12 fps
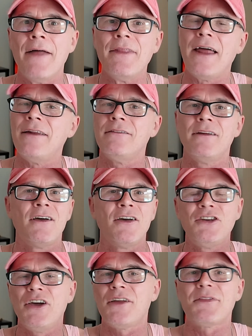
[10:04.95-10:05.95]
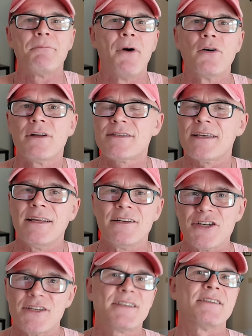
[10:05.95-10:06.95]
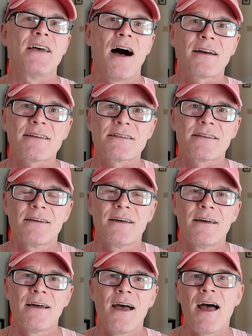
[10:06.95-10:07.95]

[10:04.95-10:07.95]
And then you hit the bonus and it just sucks.